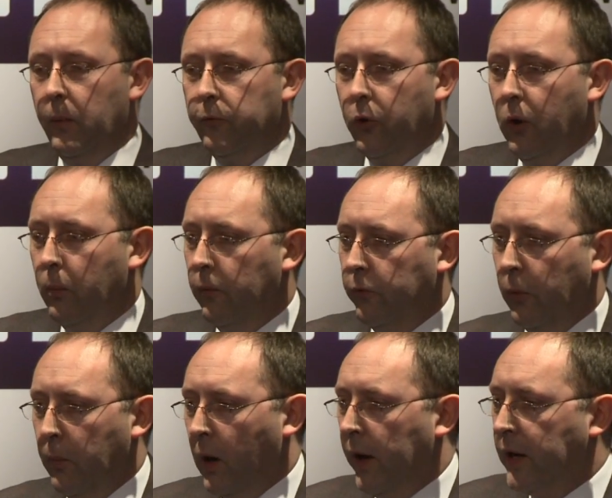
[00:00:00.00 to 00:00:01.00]
From
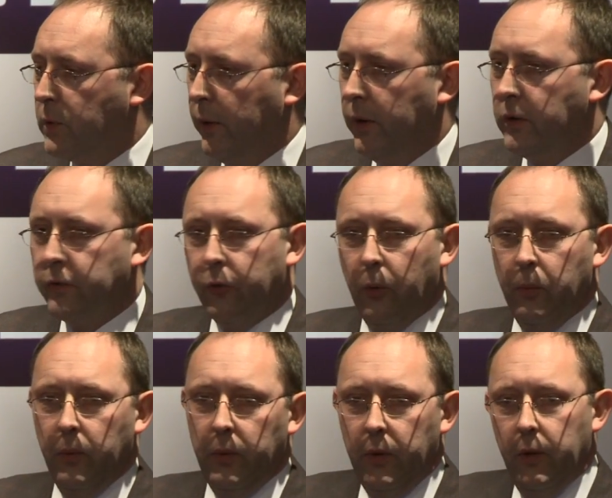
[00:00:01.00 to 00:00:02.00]
my experience,
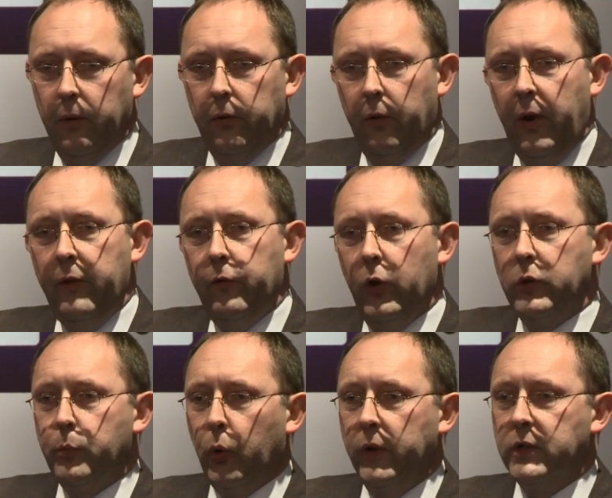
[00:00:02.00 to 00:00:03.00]
from the very
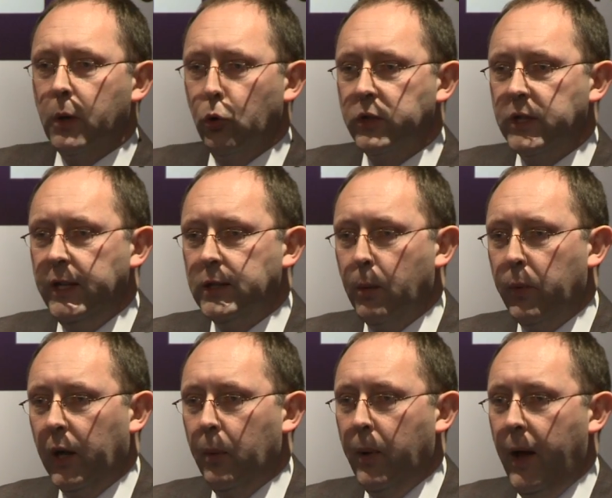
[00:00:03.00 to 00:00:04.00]
first point someone sees
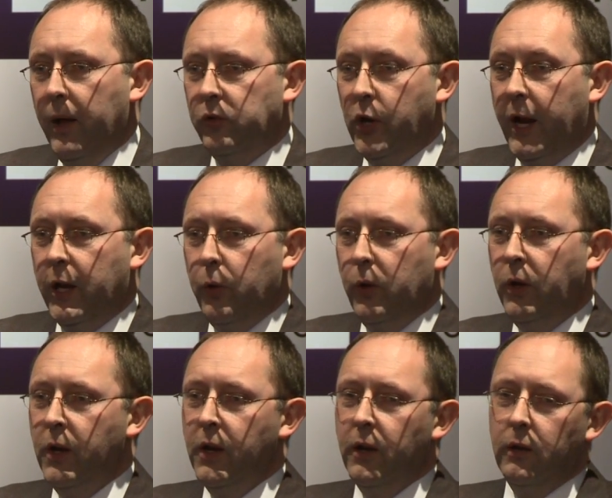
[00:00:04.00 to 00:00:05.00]
something about Jaguar,
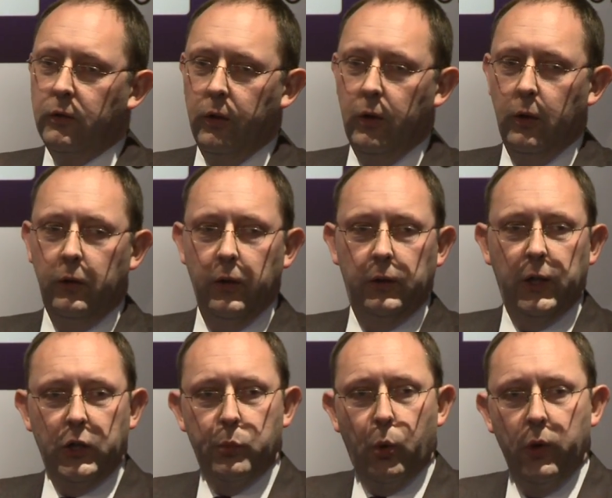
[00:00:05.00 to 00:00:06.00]
to the
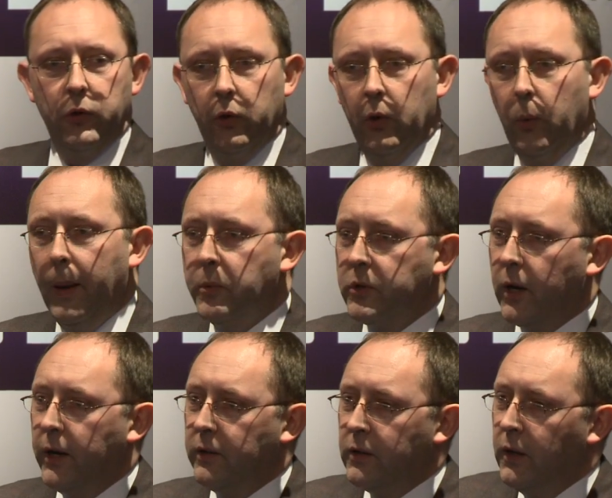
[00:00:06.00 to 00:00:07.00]
touch point on the
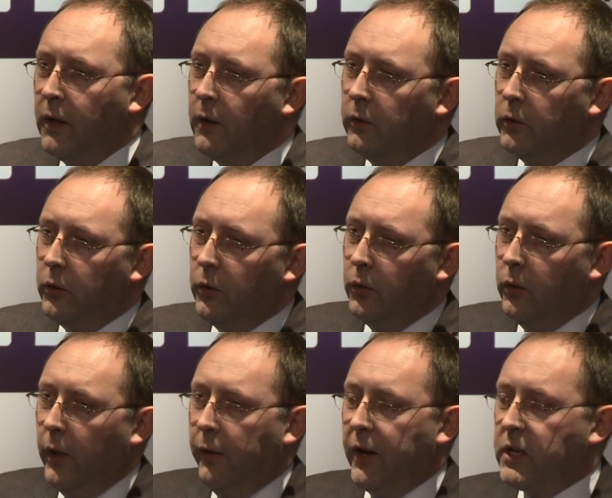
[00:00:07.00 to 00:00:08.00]
website, to
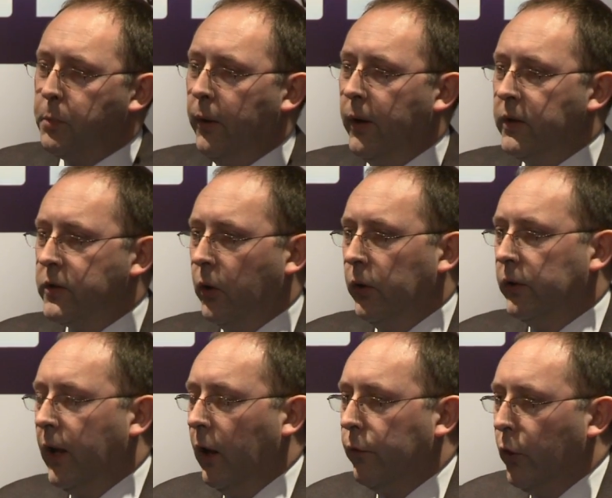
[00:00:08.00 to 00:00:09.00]
their experience on a
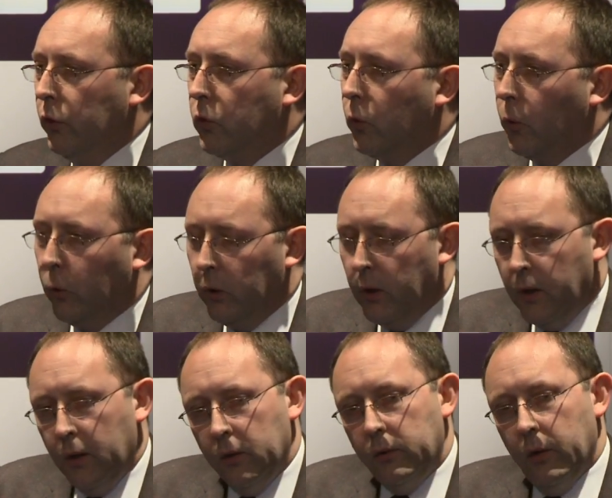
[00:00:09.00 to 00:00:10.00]
telephone call,
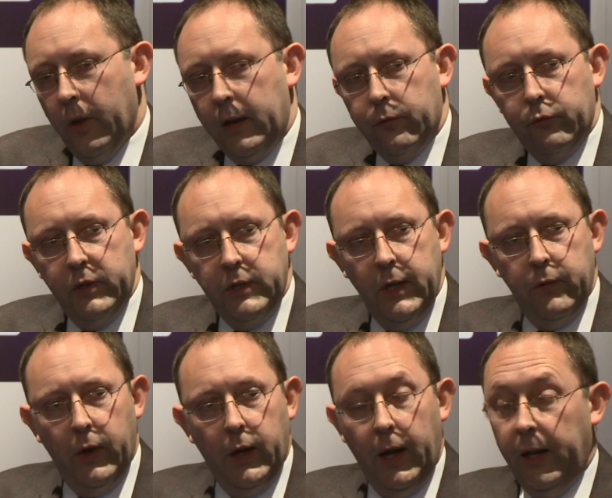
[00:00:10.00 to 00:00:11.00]
to that of
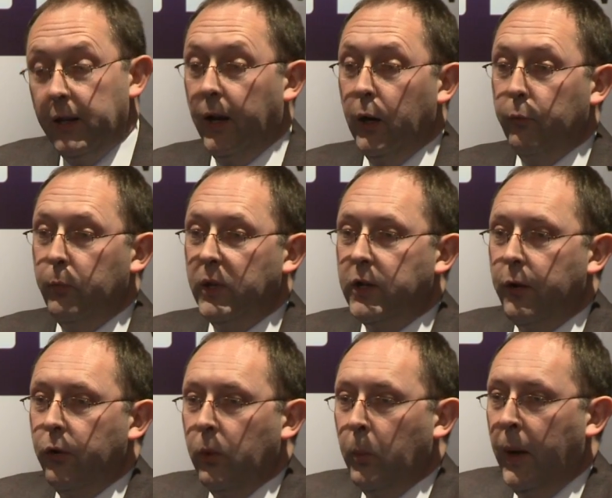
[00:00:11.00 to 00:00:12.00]
receiving any kind of
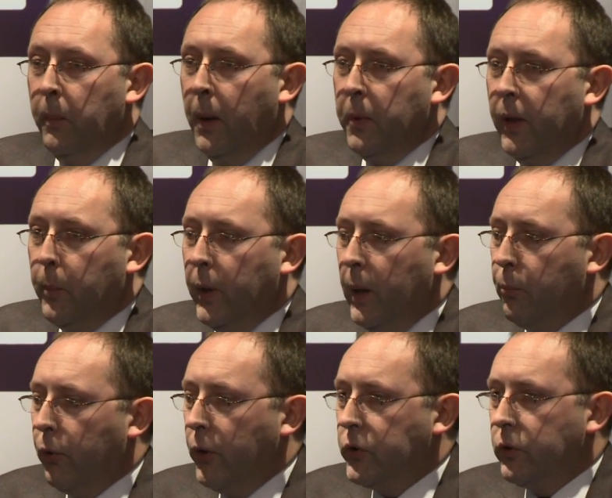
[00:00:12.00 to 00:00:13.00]
material, maybe that'd be a
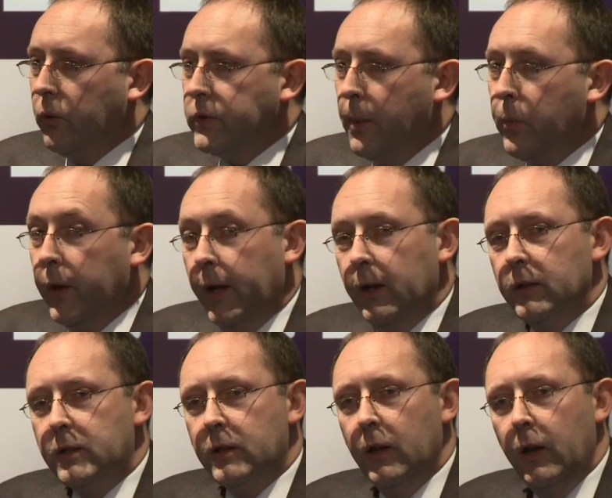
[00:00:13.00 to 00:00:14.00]
brochure or something
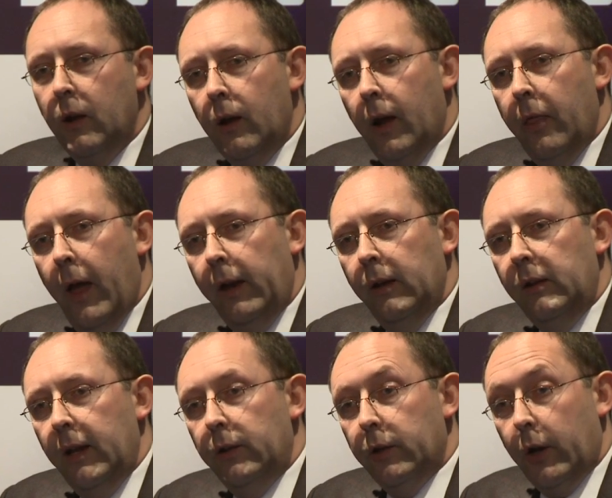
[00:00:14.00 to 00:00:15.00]
else. And then
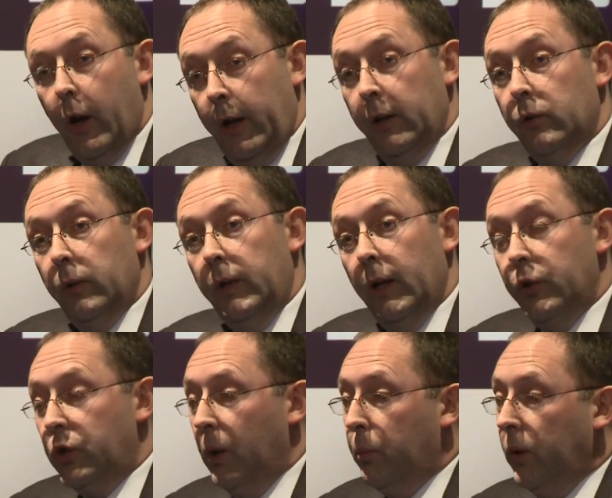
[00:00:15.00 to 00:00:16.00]
indeed to going into a
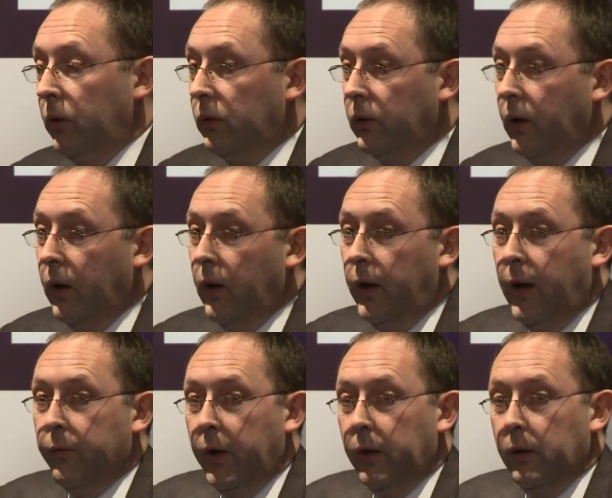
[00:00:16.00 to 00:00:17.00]
dealership and
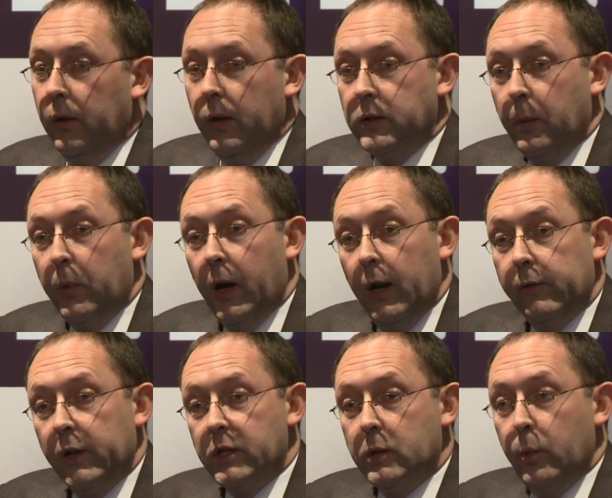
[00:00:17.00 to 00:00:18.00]
having some kind of
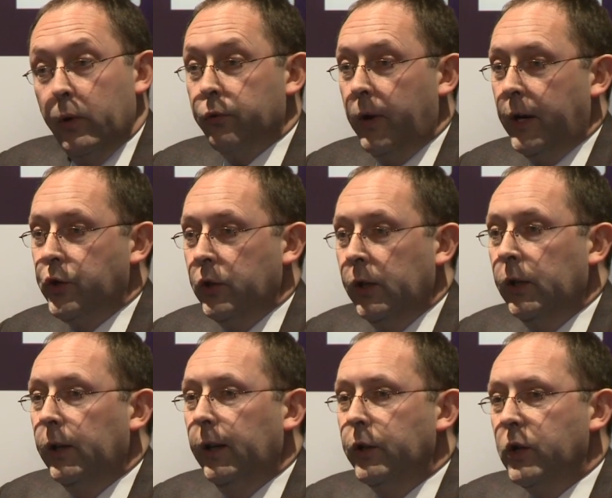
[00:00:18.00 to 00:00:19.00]
customer interaction in a
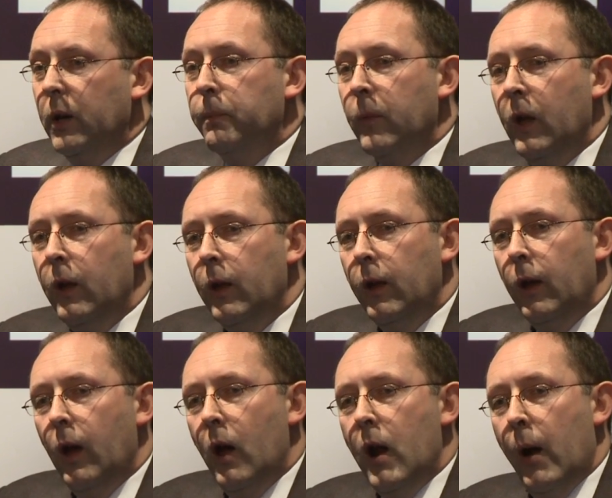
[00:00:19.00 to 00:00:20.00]
dealership.
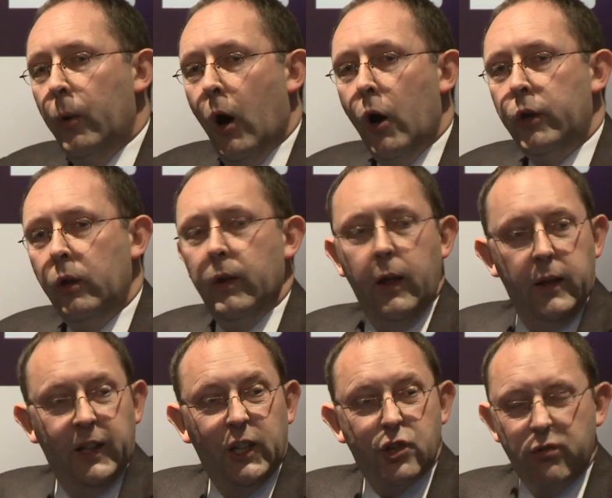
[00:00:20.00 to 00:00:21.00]
And I would argue that the
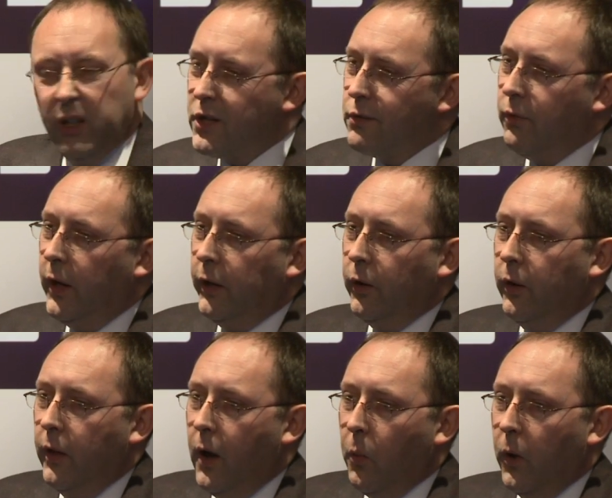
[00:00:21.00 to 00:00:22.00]
industry doesn't really do
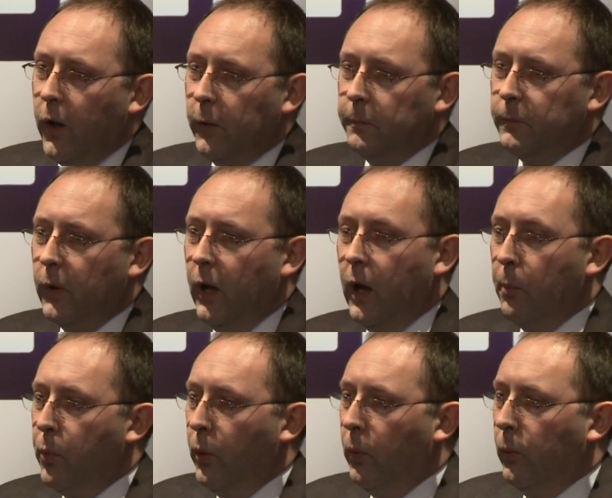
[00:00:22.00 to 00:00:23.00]
it that well,
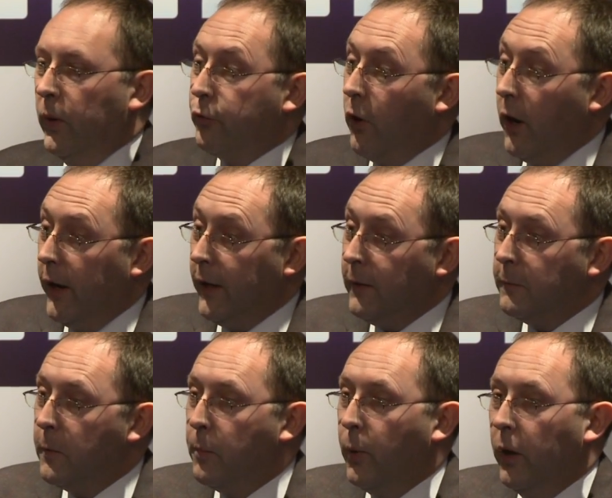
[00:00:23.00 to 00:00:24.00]
but we're trying,
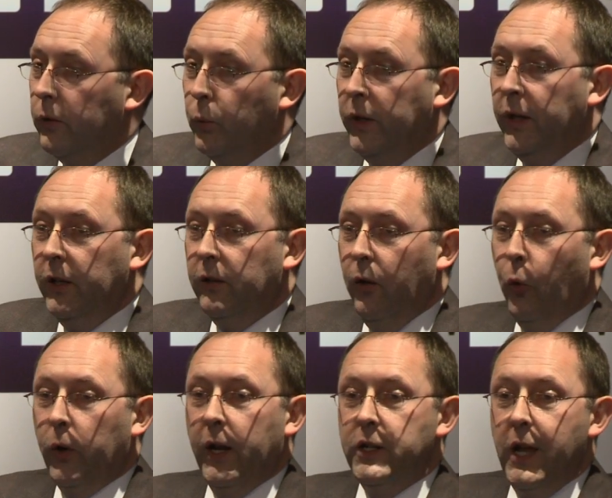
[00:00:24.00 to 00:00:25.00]
but we need
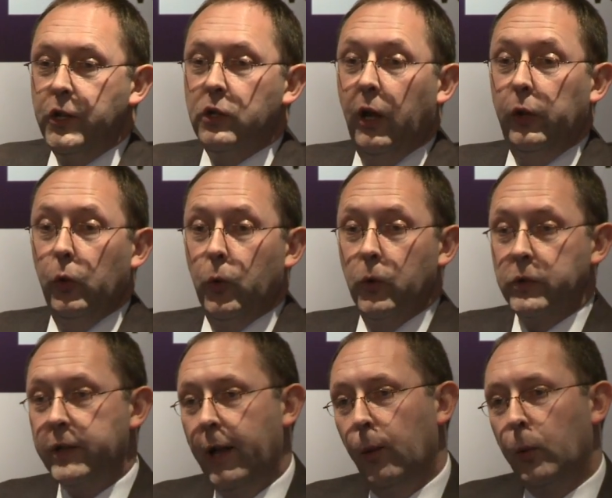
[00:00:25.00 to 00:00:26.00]
organizations like yours
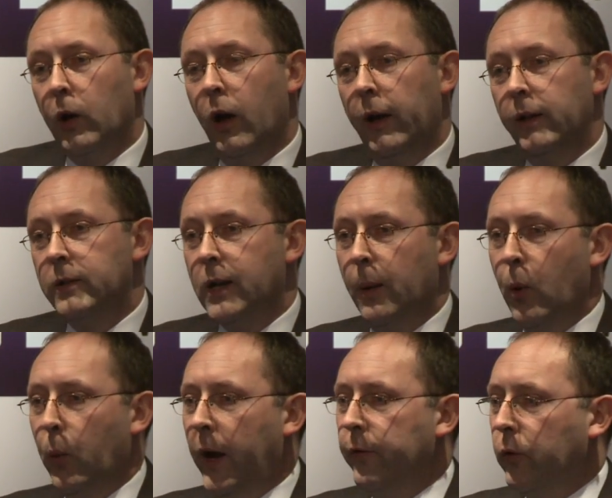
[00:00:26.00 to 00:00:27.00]
to help clients come
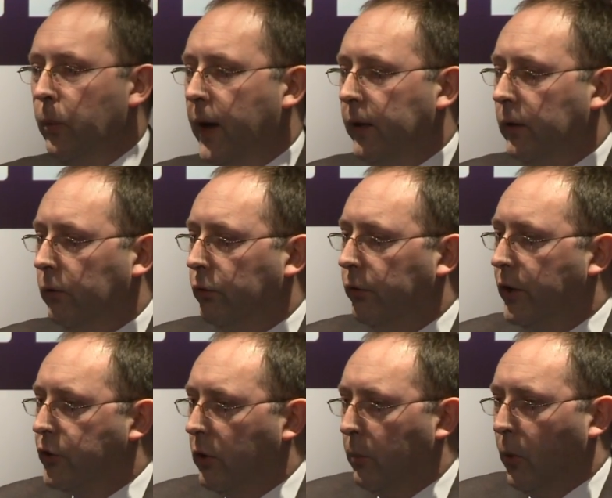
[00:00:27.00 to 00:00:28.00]
away from that
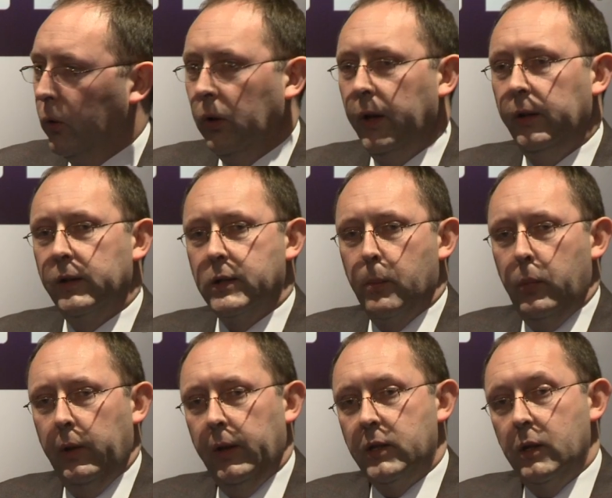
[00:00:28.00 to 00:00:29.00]
traditional model into
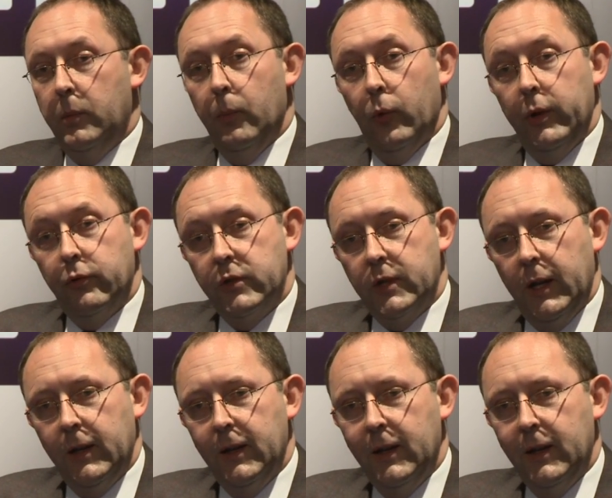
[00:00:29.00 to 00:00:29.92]
something that's a bit more interesting.